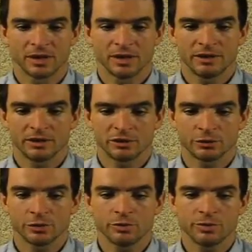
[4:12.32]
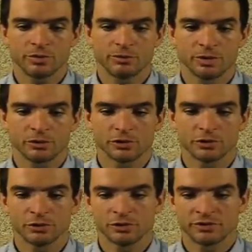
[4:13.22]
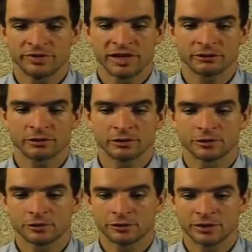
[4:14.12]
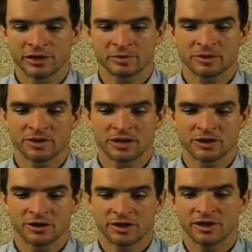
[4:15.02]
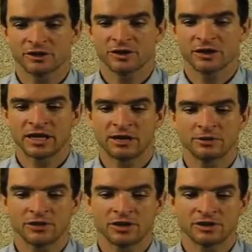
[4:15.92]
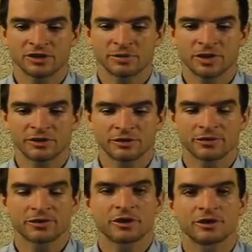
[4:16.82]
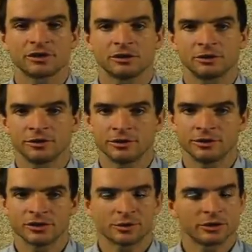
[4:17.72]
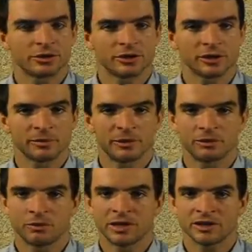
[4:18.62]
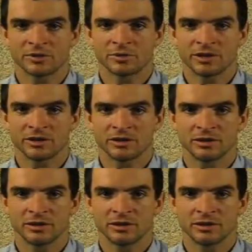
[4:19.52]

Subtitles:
In this group, most tools of agriculture, transportation, energy, housing, and some others are included, so we're talking about a widespread